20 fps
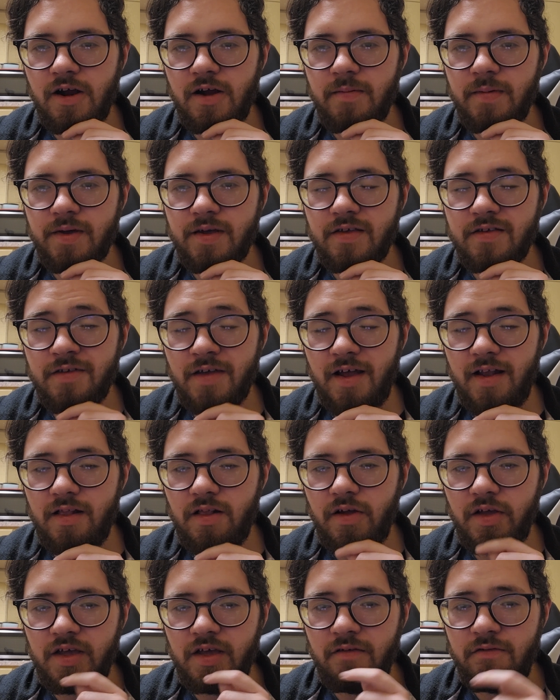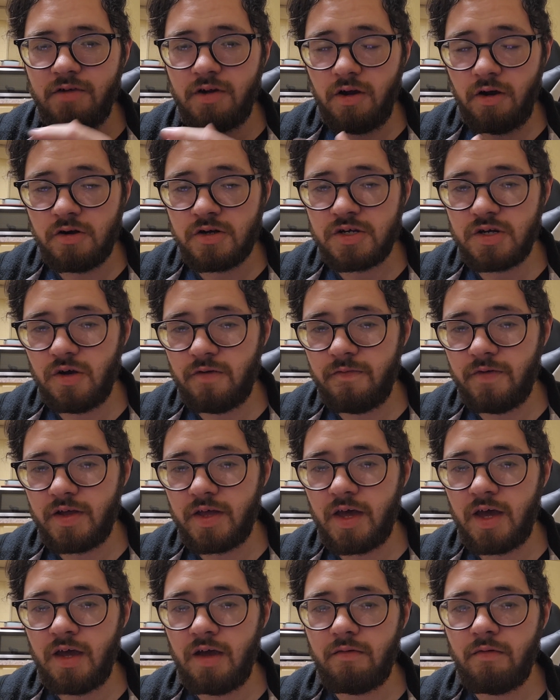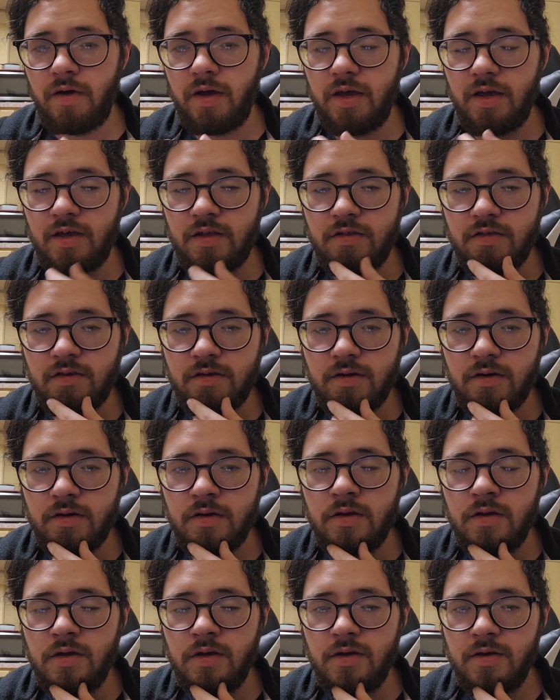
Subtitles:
Arabic is kind of like giving yourself a gateway into